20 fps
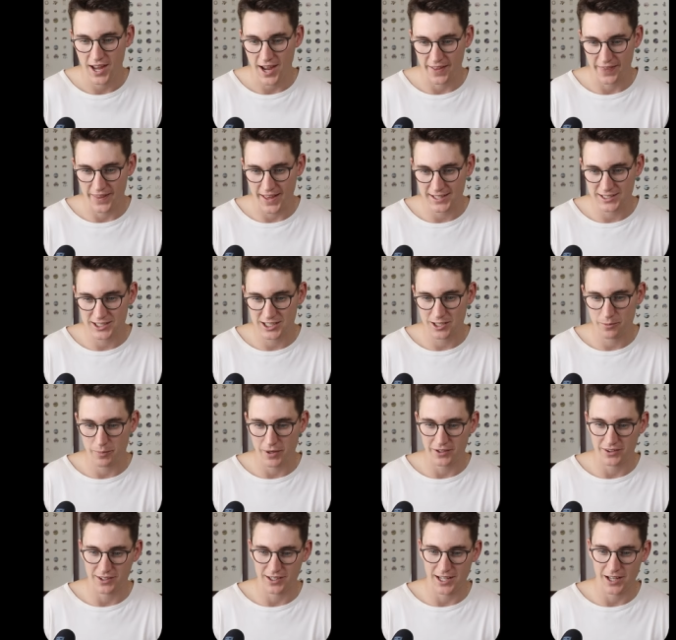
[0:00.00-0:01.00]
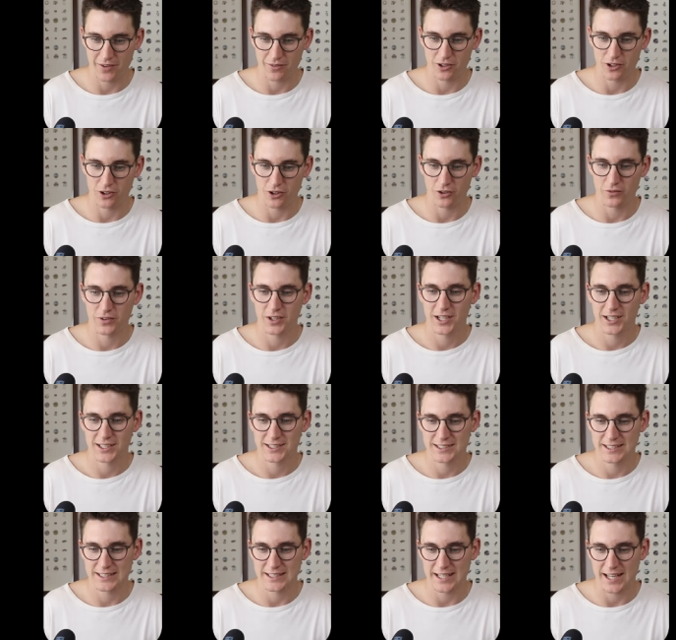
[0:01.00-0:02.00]
and that's at about the level of
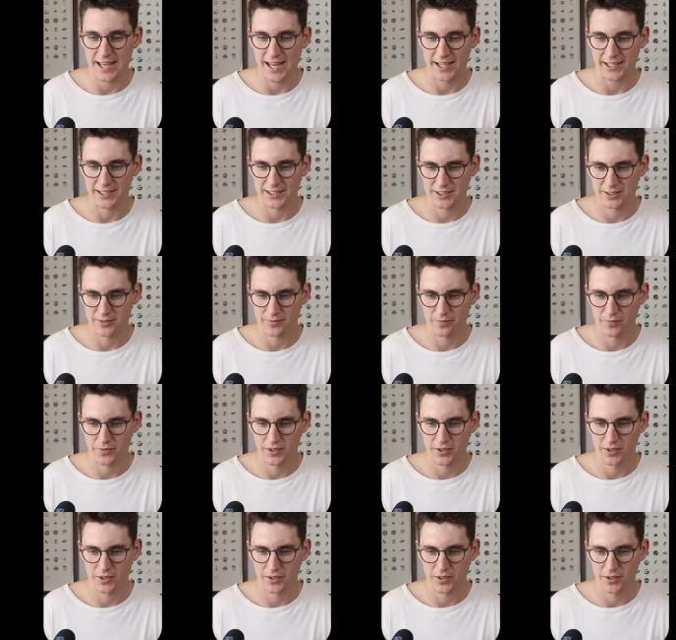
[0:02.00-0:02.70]
T8.